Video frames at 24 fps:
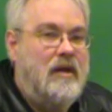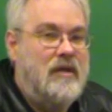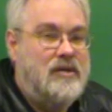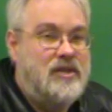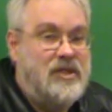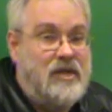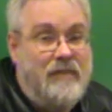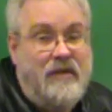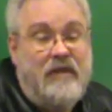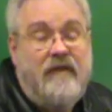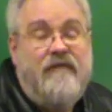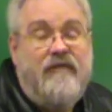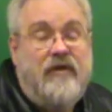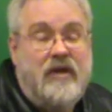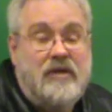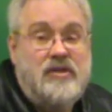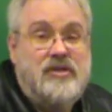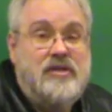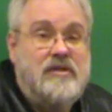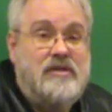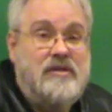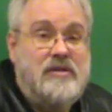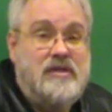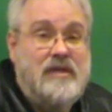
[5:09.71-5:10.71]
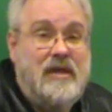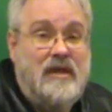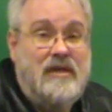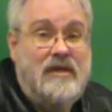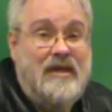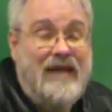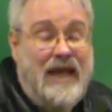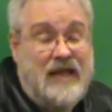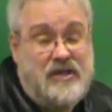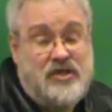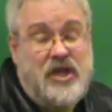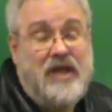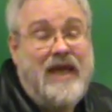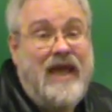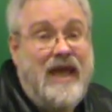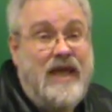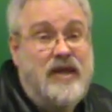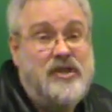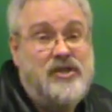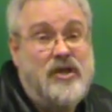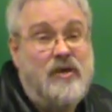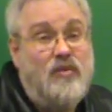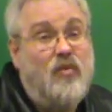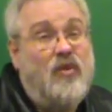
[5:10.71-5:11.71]
some of the functions that the
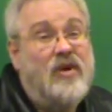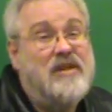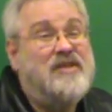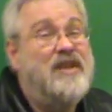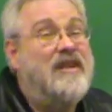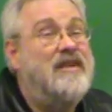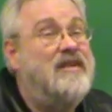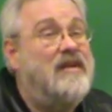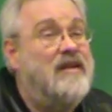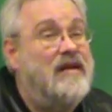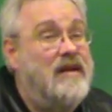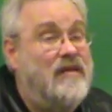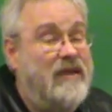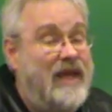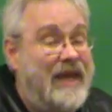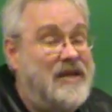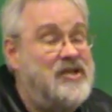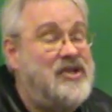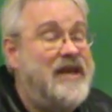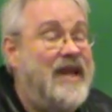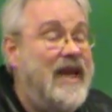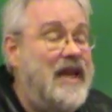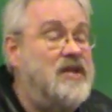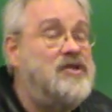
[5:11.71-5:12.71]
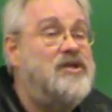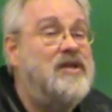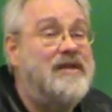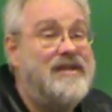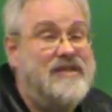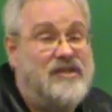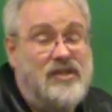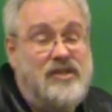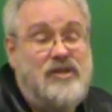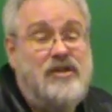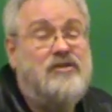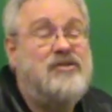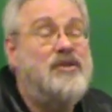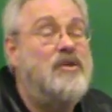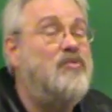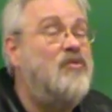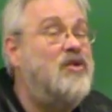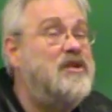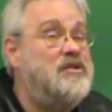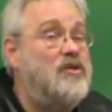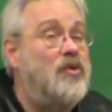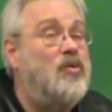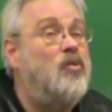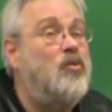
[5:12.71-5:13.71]
educational institution
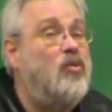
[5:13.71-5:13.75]
wasn't